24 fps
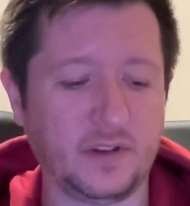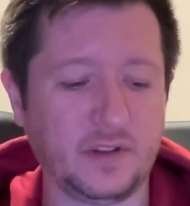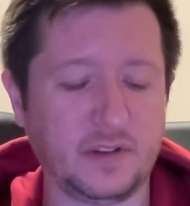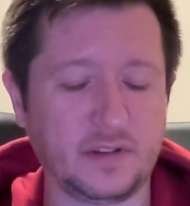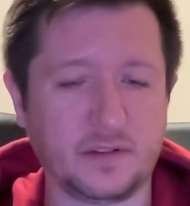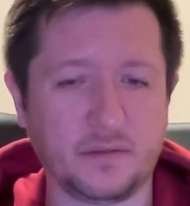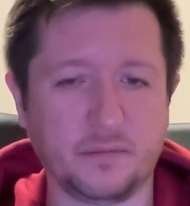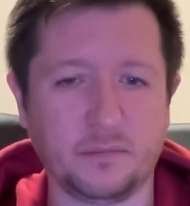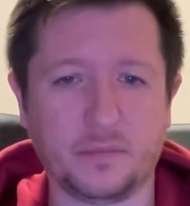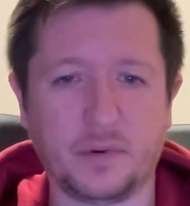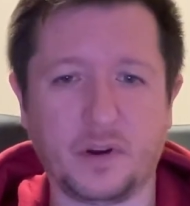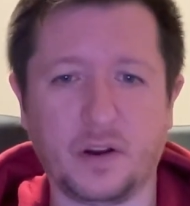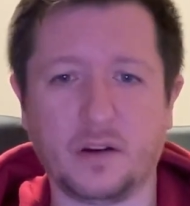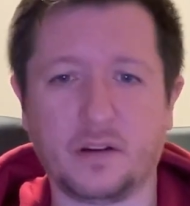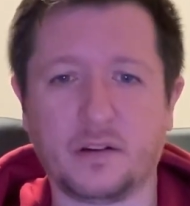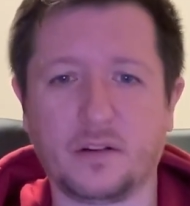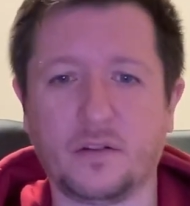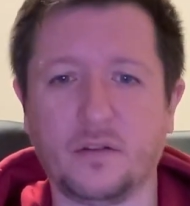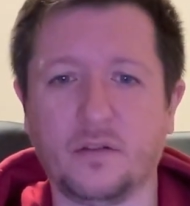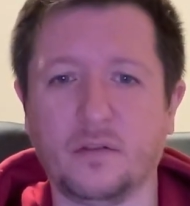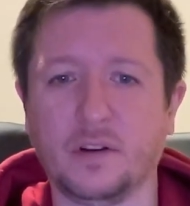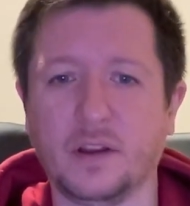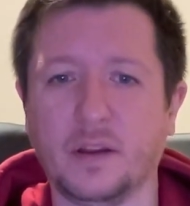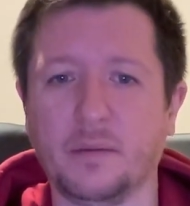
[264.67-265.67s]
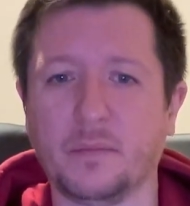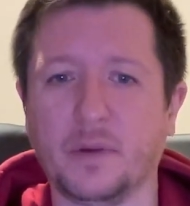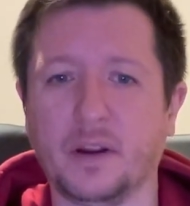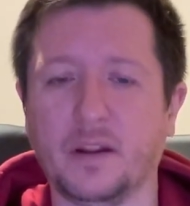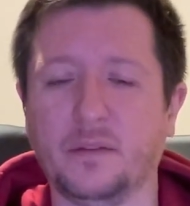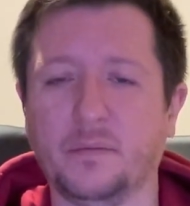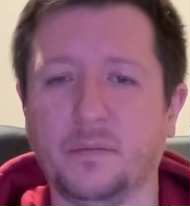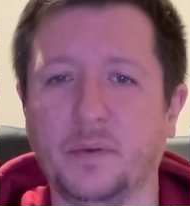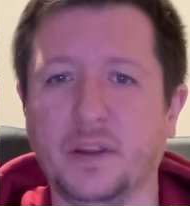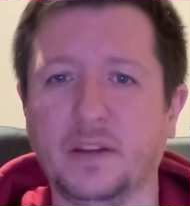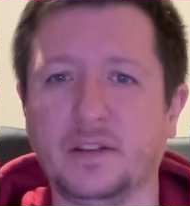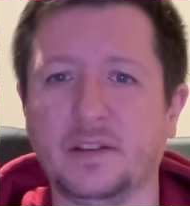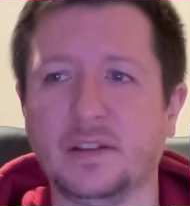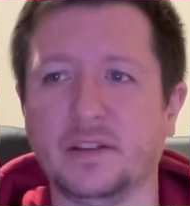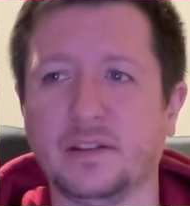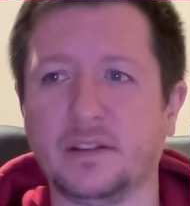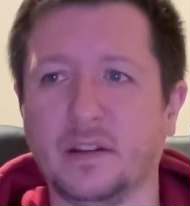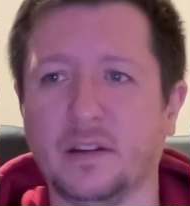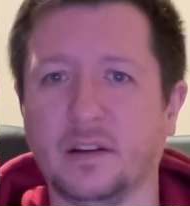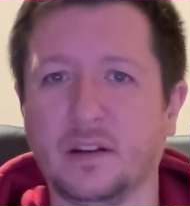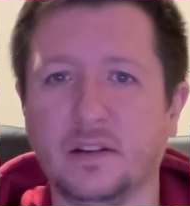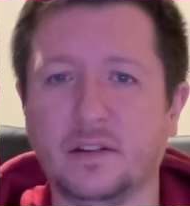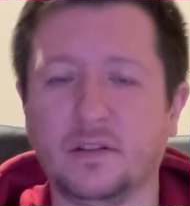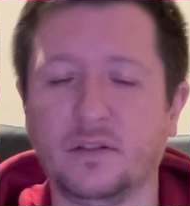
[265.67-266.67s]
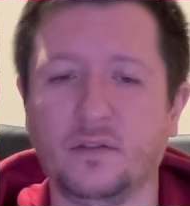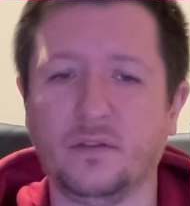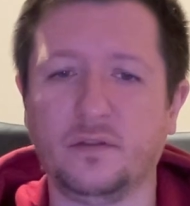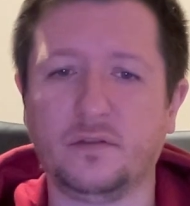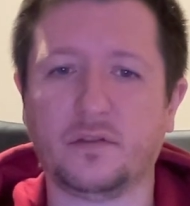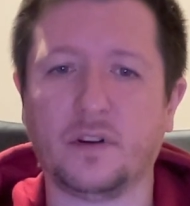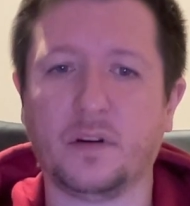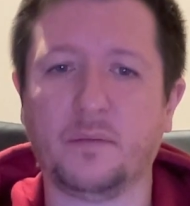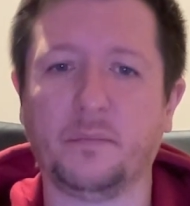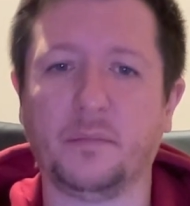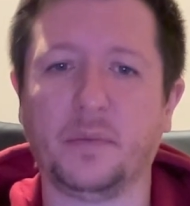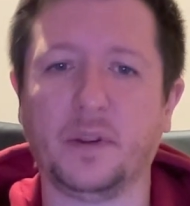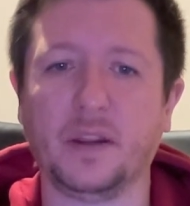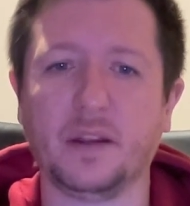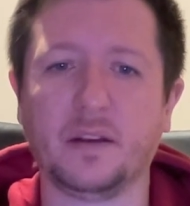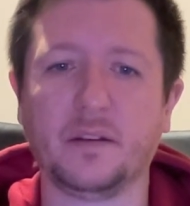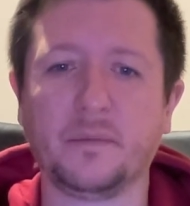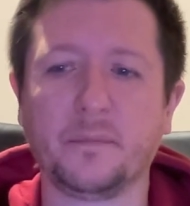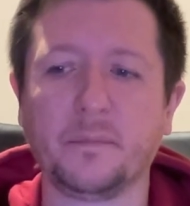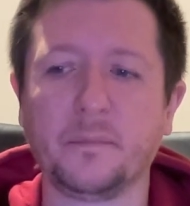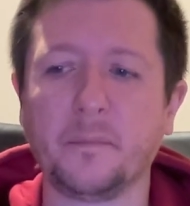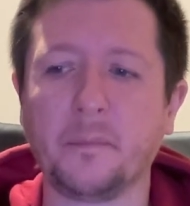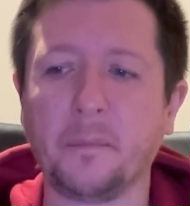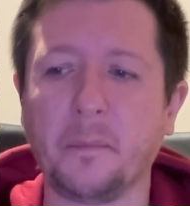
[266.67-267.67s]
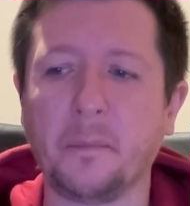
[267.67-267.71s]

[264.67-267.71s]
Vincent Bach cornet mouthpieces than I do trumpet,